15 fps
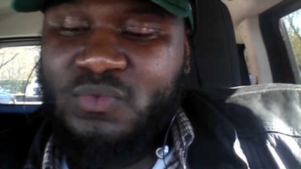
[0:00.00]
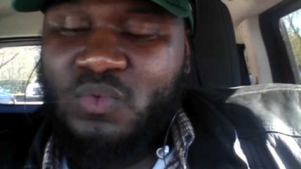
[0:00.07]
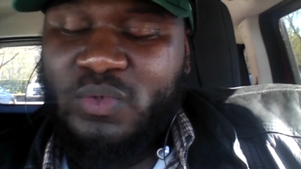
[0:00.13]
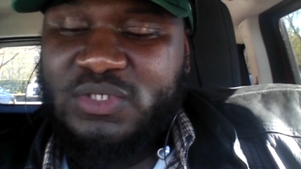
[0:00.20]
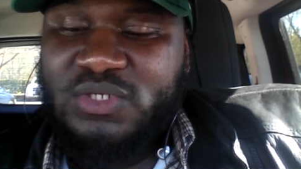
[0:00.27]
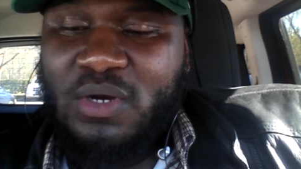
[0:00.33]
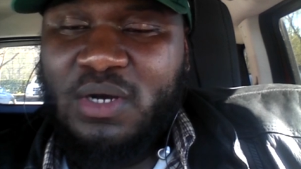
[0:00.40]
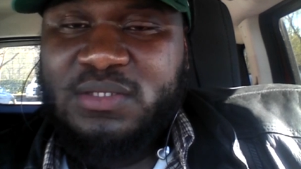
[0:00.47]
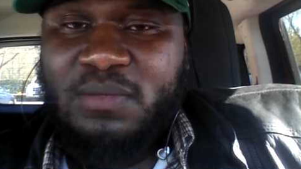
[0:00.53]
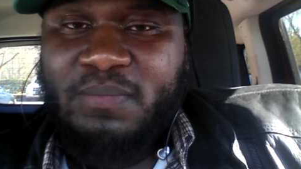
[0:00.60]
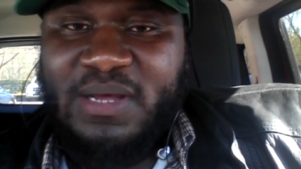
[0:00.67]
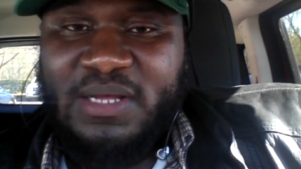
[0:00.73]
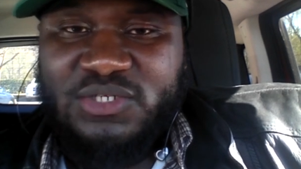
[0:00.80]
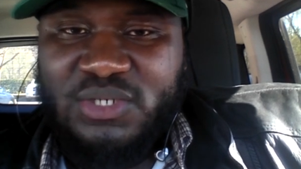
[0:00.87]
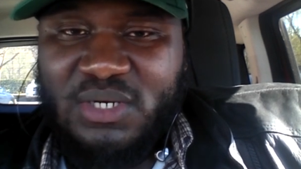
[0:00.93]
we talked
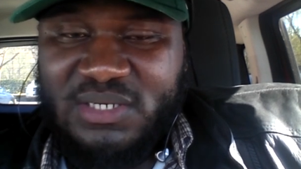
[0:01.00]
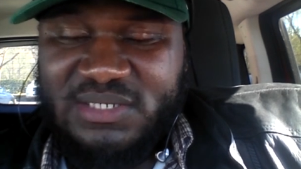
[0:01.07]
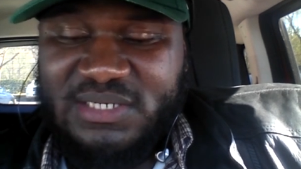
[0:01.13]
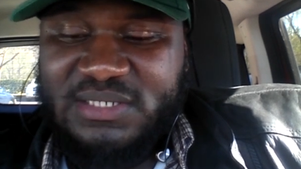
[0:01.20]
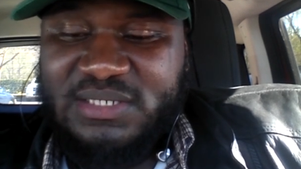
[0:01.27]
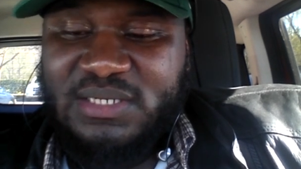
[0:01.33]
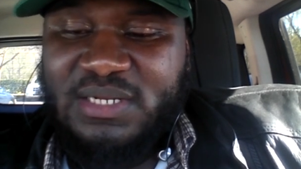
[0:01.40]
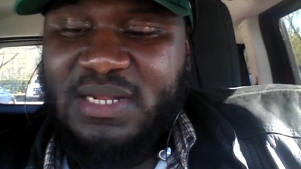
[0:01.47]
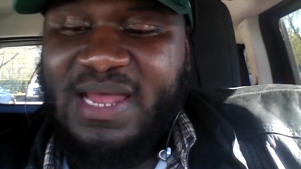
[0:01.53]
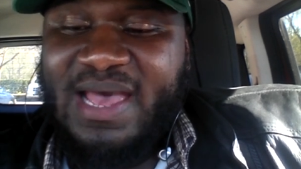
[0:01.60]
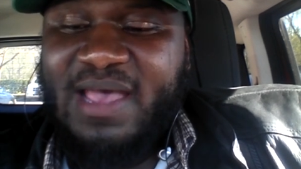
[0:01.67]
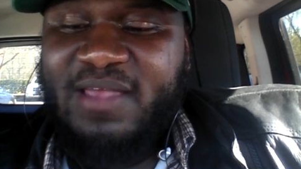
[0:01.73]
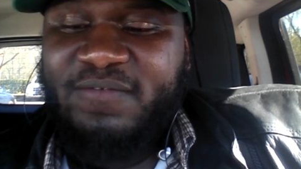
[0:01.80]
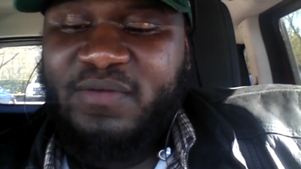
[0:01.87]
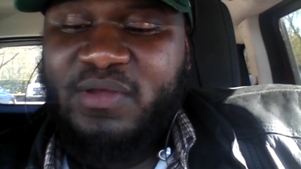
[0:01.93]
about churches in the
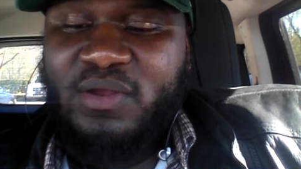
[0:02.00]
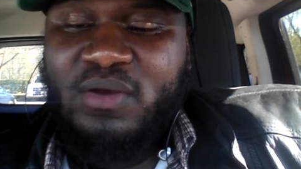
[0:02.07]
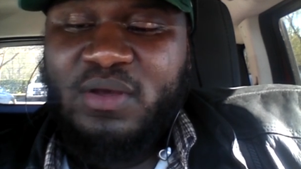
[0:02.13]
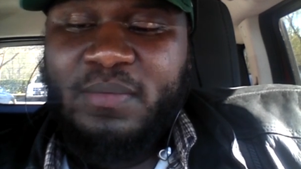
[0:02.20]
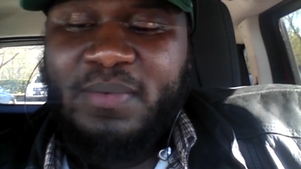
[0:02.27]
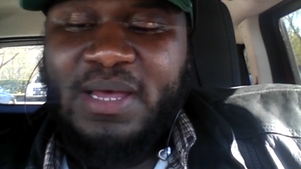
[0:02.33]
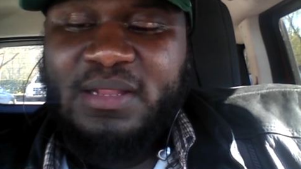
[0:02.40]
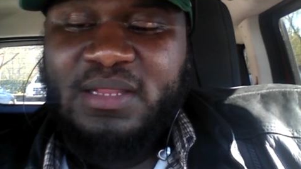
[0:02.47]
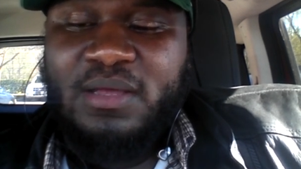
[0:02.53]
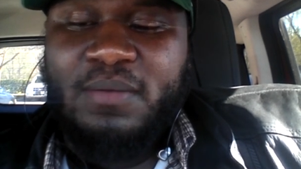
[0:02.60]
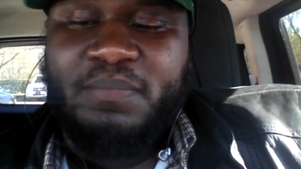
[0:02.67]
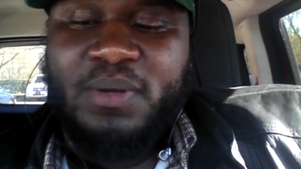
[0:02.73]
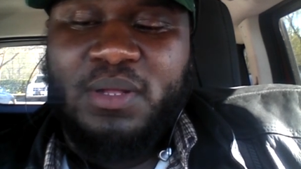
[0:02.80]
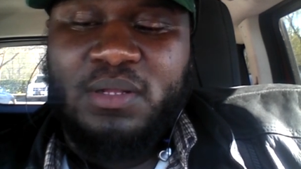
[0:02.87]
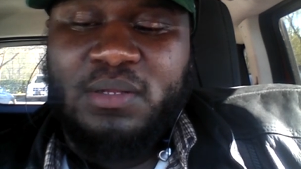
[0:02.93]
last video, about them
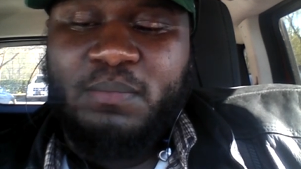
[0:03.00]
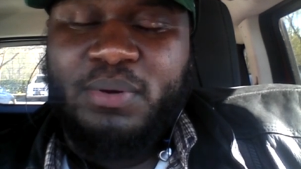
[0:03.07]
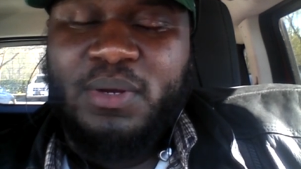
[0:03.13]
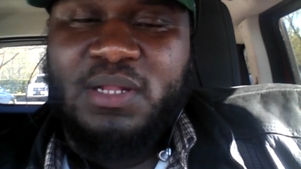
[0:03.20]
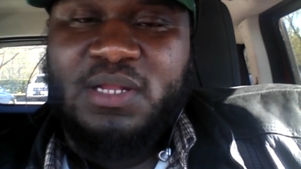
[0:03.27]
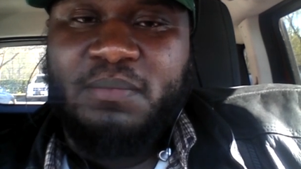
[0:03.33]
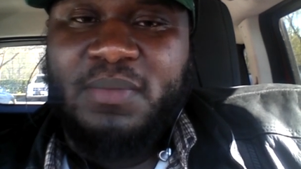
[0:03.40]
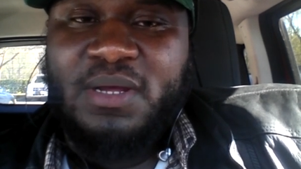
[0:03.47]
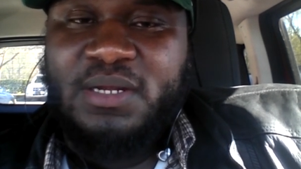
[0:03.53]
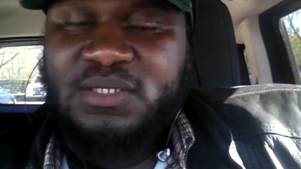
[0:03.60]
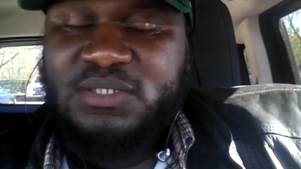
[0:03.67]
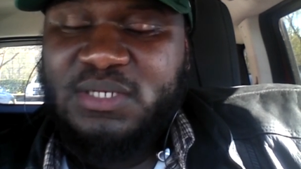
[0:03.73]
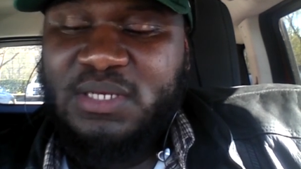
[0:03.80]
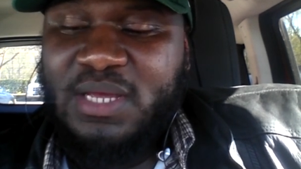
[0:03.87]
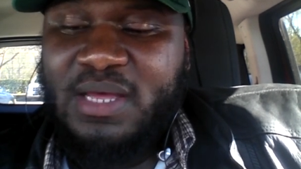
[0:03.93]
pulling money
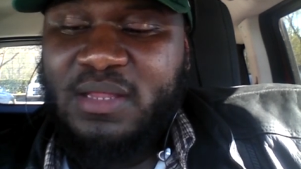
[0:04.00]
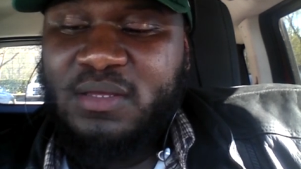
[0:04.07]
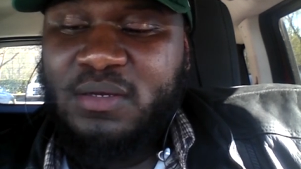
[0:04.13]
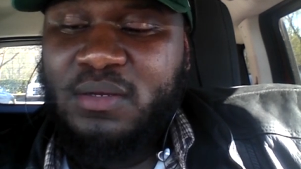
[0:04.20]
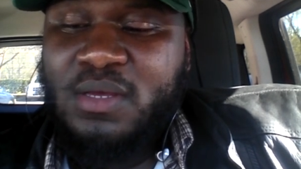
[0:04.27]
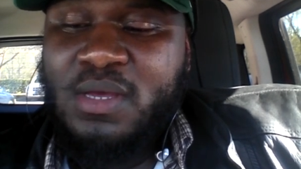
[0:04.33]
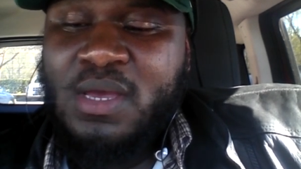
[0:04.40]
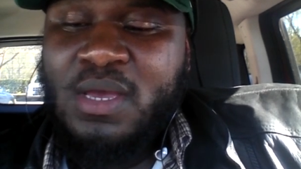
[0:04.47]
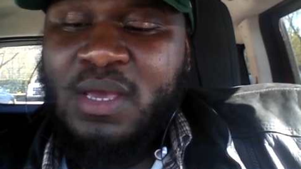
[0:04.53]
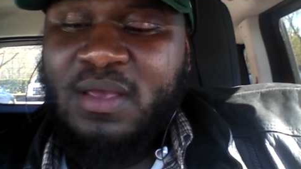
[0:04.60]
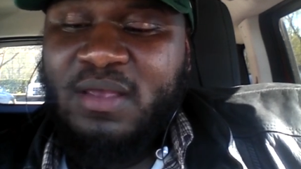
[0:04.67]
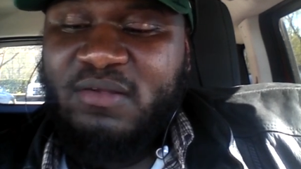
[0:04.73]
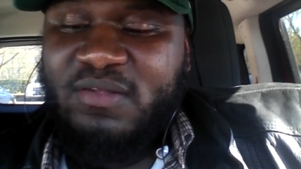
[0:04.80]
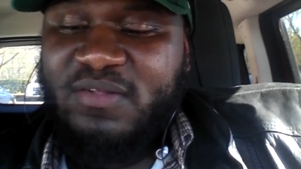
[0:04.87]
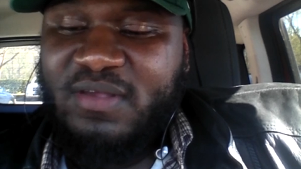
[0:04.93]
together.
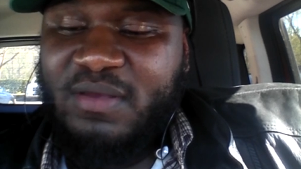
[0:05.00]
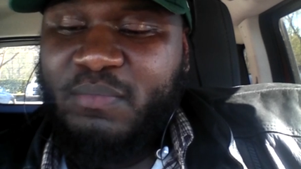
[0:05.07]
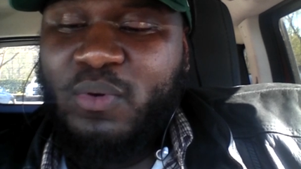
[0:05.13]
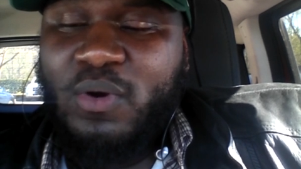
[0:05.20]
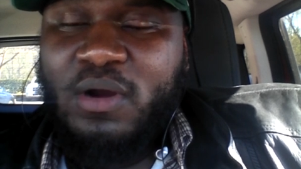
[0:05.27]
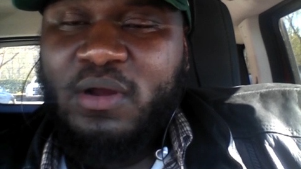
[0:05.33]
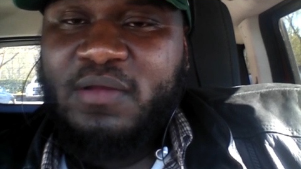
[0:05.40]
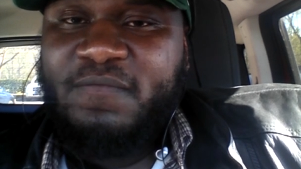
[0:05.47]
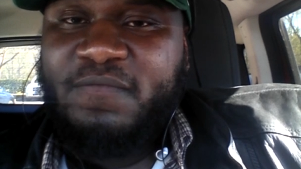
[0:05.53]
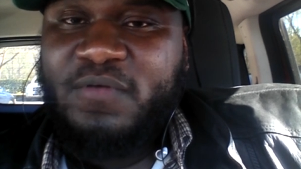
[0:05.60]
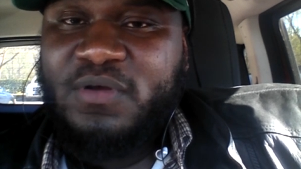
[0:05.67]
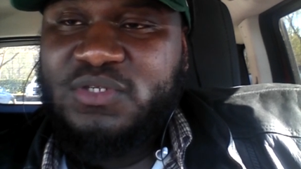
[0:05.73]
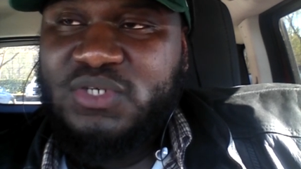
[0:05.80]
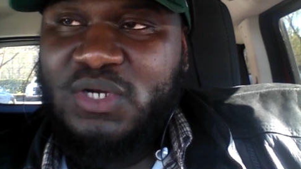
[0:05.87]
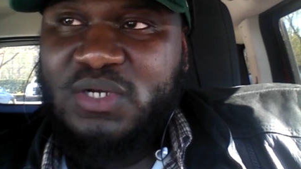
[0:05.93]
It's important
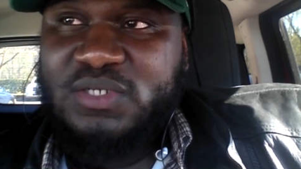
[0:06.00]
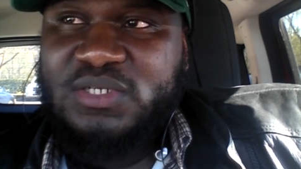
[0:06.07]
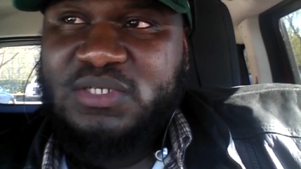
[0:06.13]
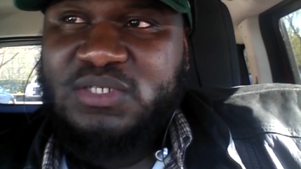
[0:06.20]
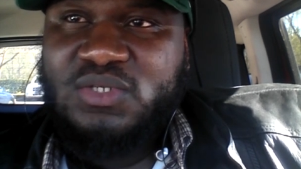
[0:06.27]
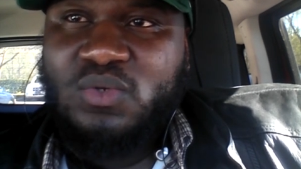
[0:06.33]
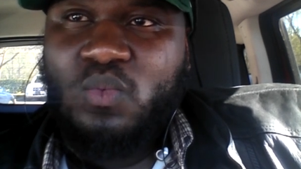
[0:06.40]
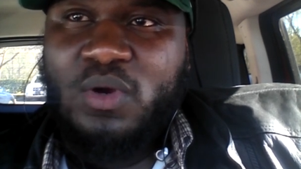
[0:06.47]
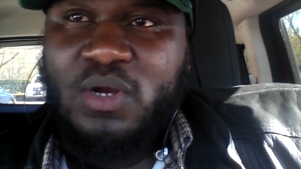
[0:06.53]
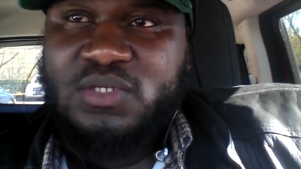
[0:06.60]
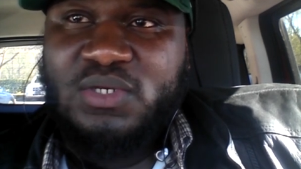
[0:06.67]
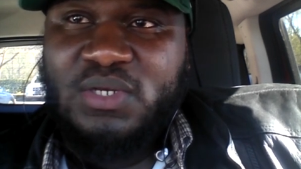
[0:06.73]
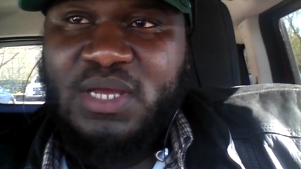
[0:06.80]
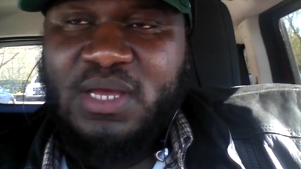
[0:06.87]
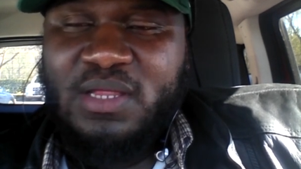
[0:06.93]
for churches to work
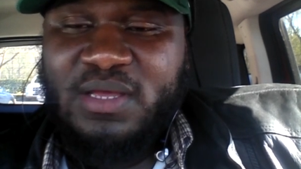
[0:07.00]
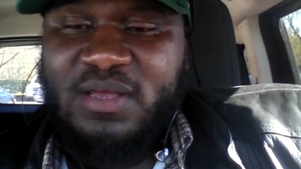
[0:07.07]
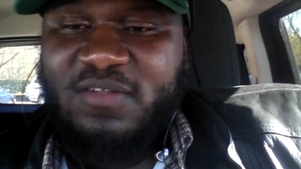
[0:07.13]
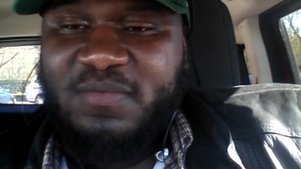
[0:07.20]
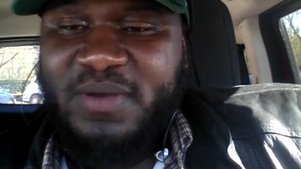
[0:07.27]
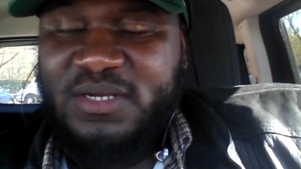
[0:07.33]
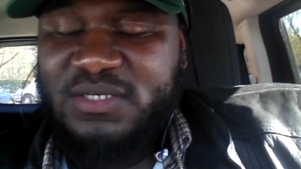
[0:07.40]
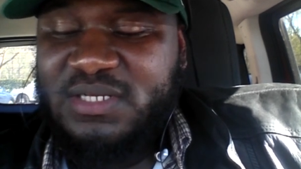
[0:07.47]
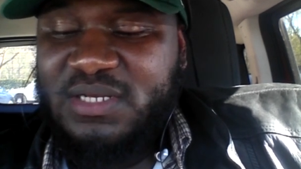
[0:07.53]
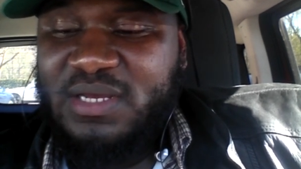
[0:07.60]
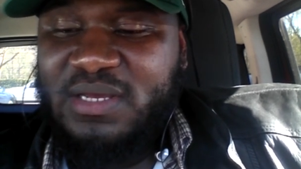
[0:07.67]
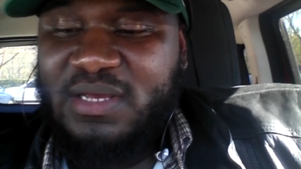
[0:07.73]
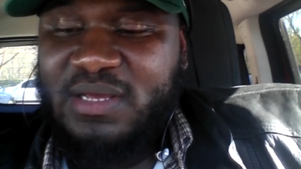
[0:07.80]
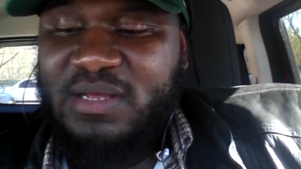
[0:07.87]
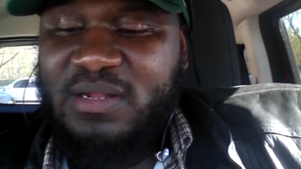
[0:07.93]
together,
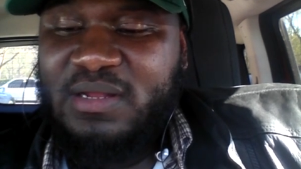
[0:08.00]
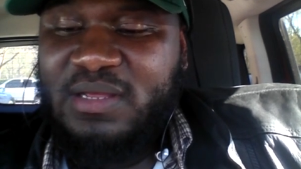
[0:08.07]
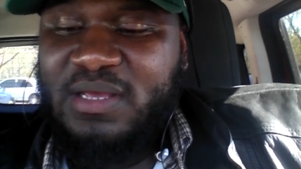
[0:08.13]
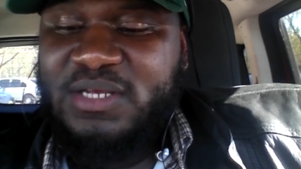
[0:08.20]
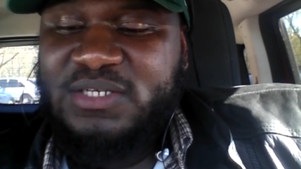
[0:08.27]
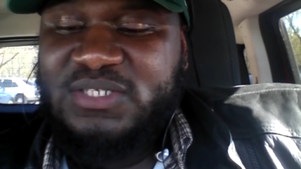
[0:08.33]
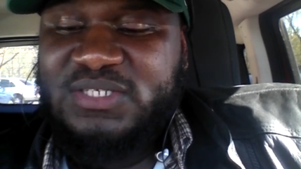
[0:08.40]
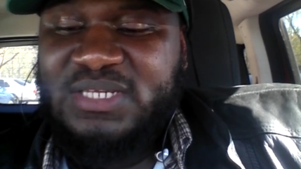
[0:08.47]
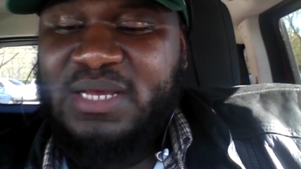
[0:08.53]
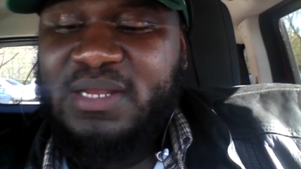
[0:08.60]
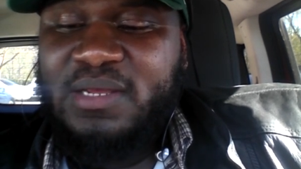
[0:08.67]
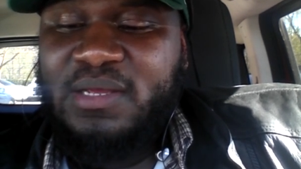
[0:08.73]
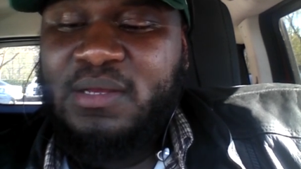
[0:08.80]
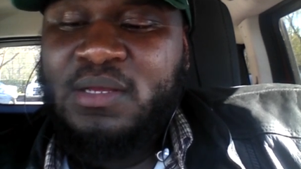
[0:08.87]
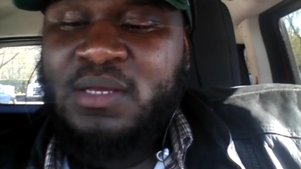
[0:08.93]
especially in each
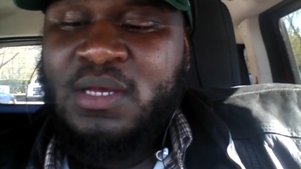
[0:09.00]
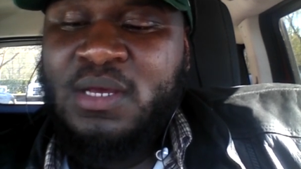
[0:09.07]
city.